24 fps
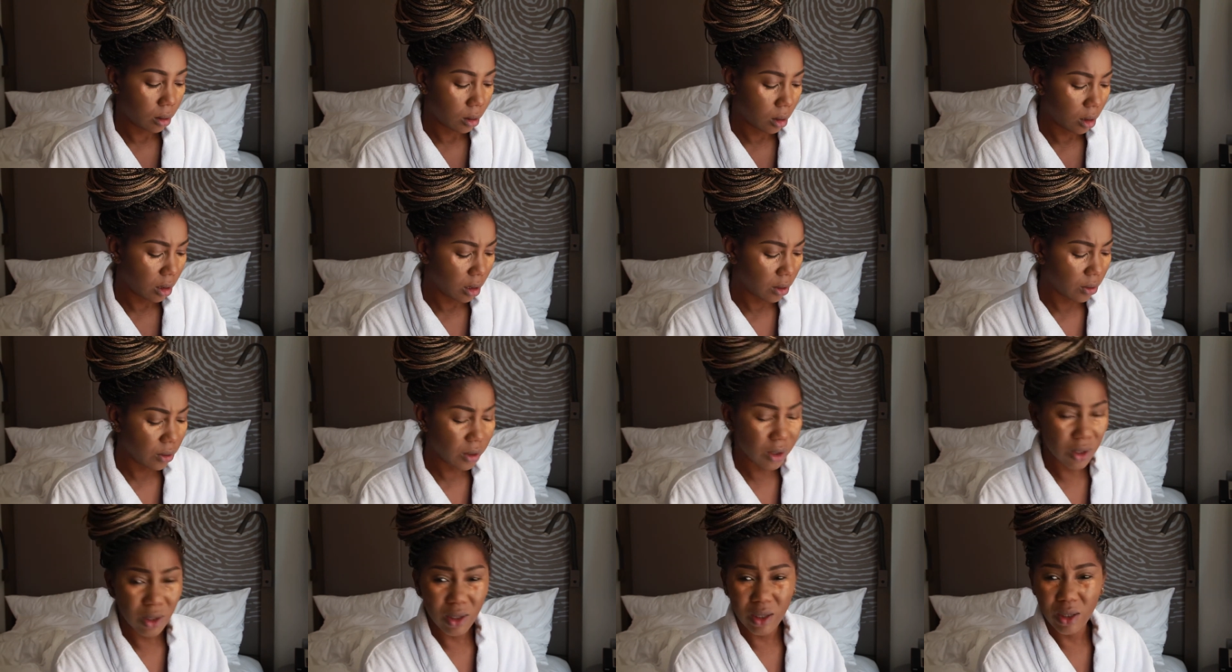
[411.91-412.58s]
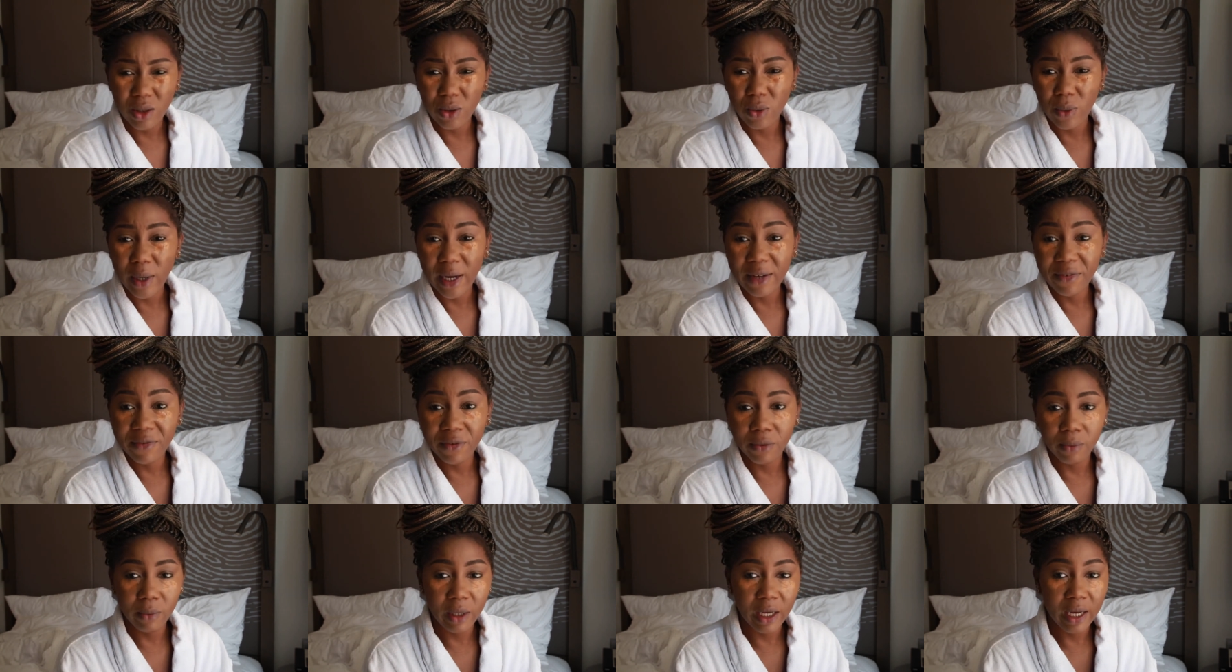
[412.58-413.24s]
was a little while
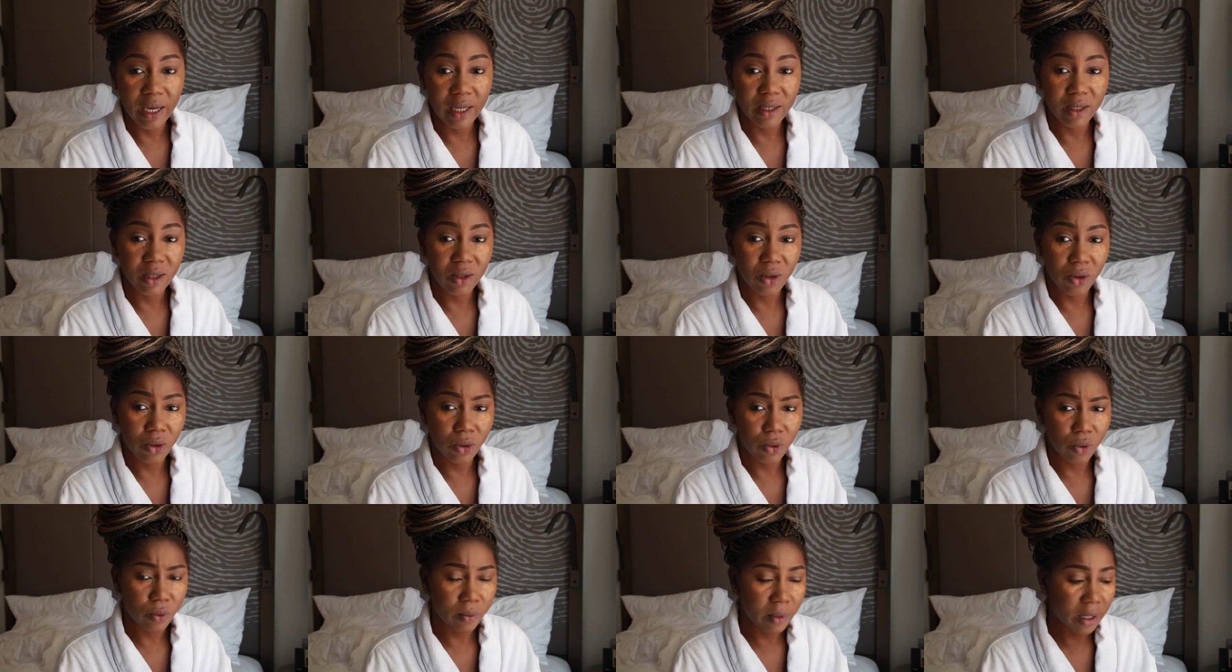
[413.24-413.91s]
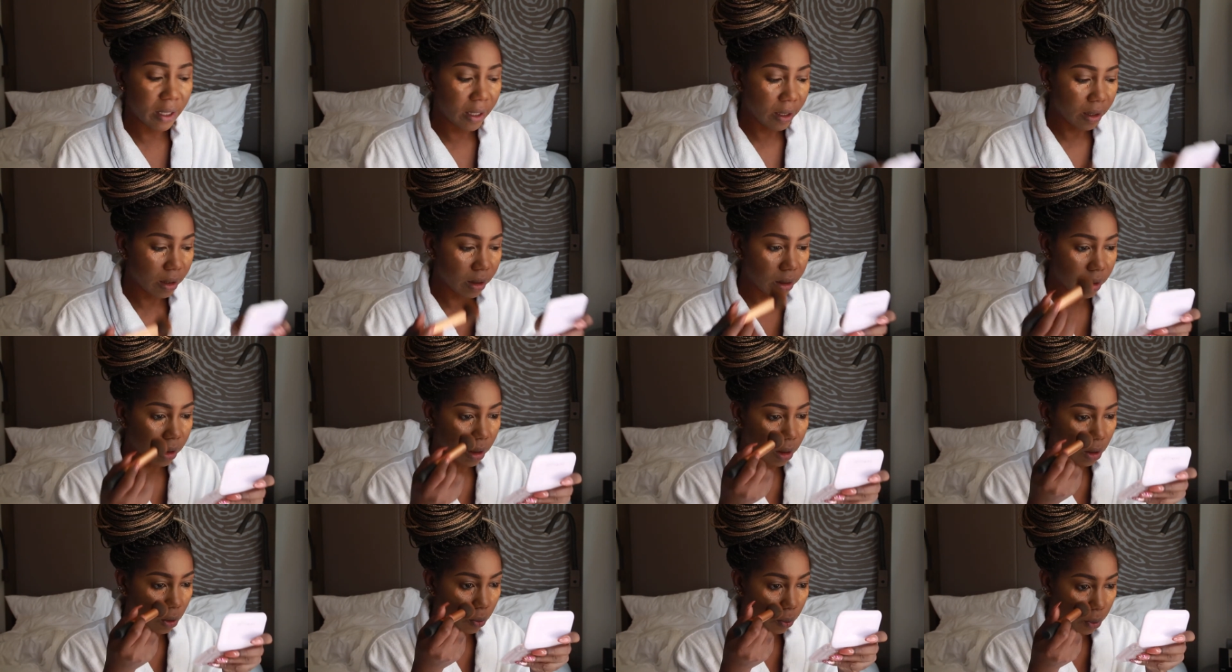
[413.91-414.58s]
for me. I had to go with my LA
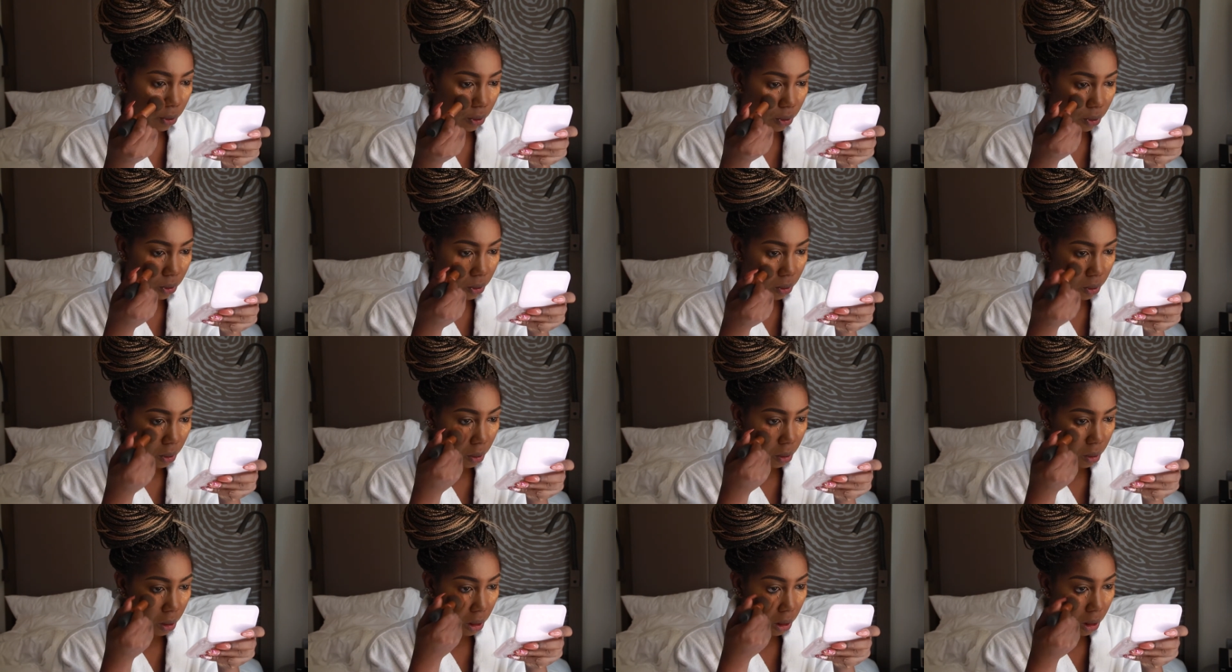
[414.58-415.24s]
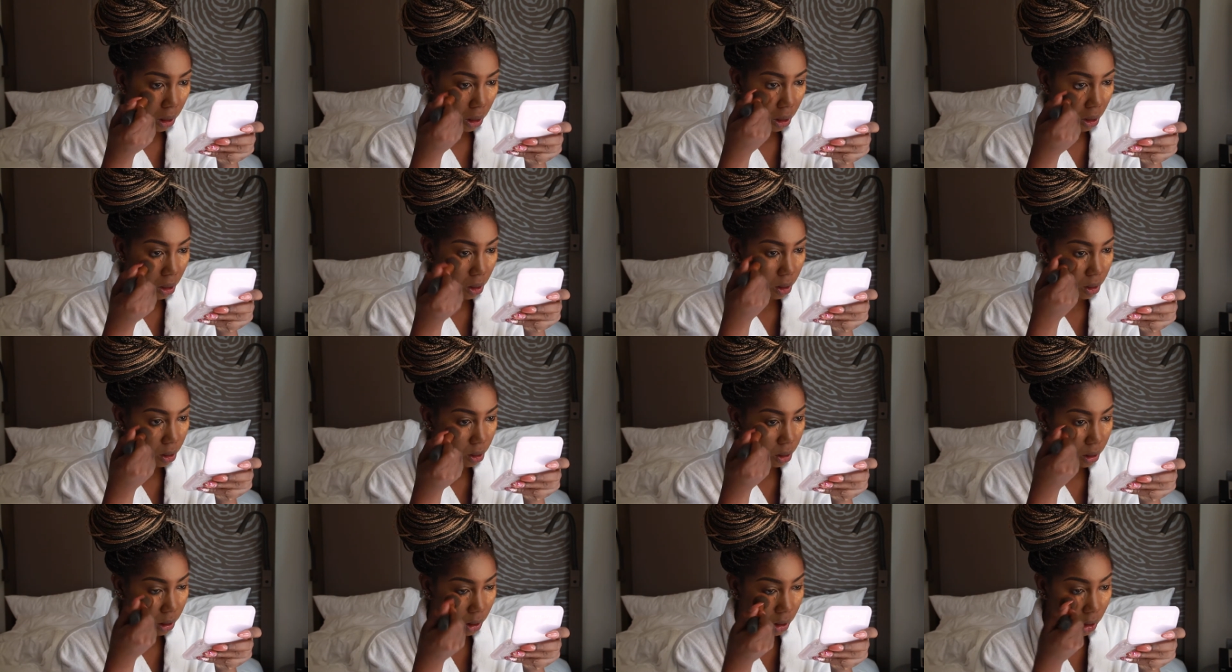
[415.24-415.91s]
Girl Pro
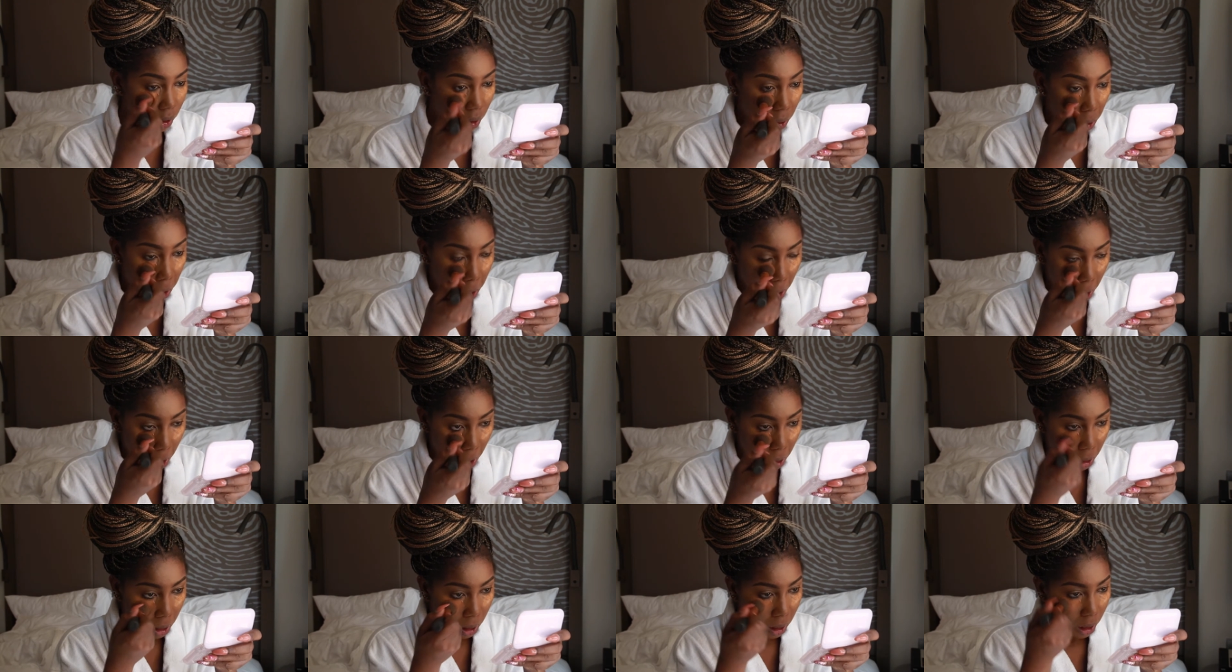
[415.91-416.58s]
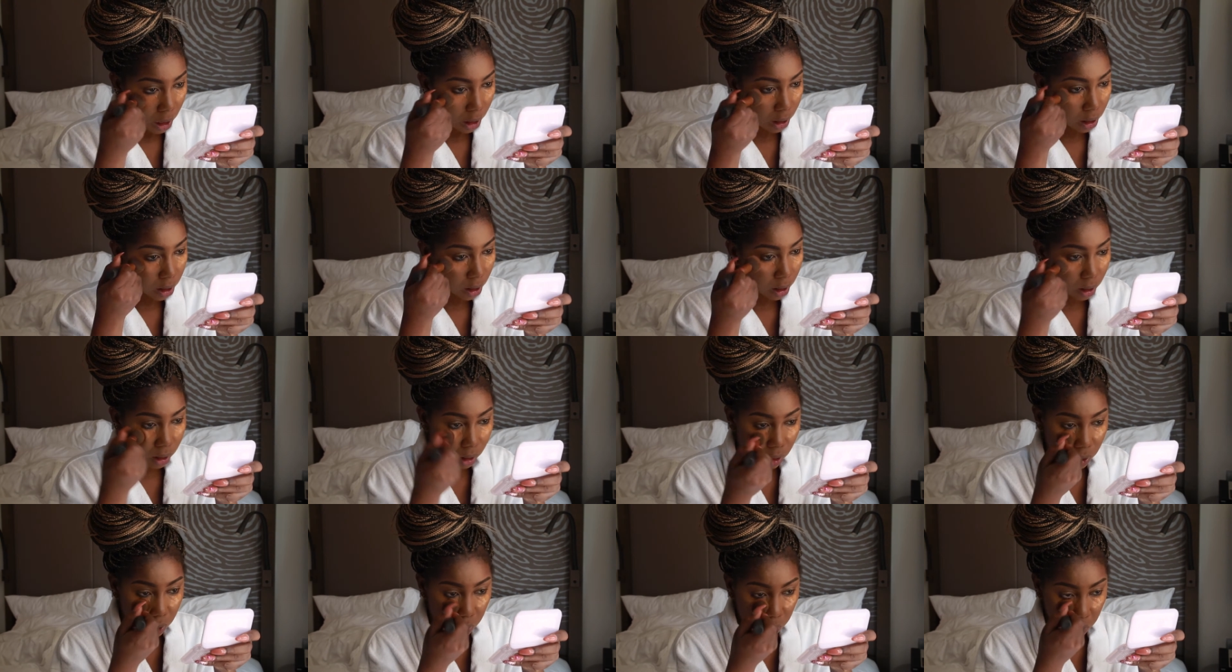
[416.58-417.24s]
concealer. I
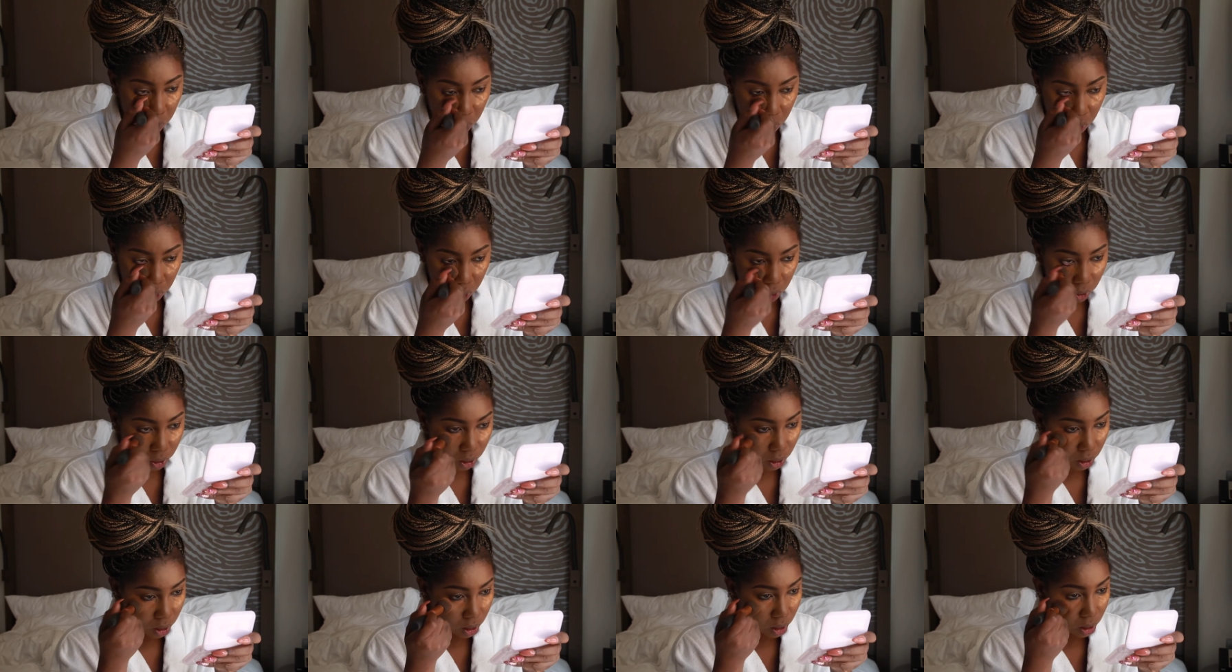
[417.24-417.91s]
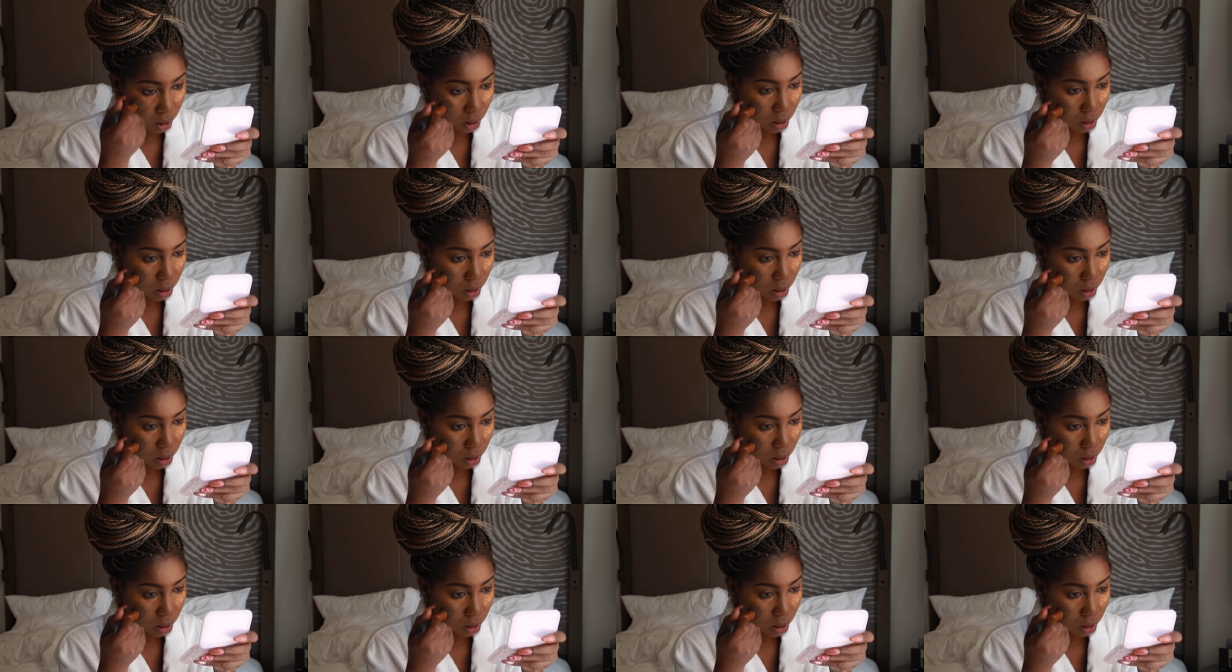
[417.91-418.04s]
think this would do the.